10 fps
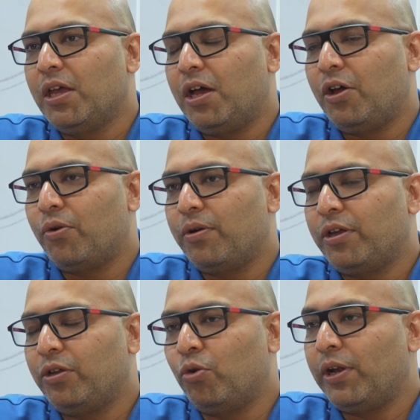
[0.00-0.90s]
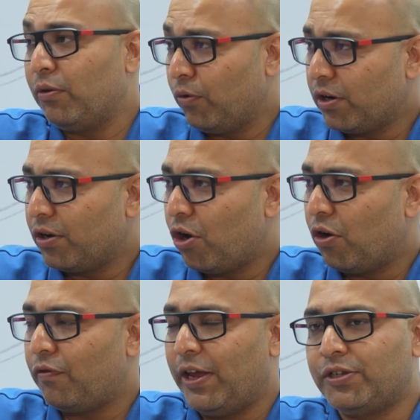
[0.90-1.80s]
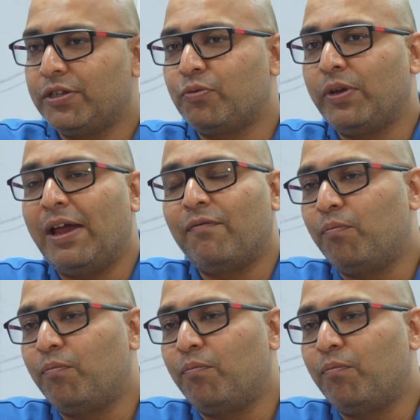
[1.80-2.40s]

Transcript: network of agents. We have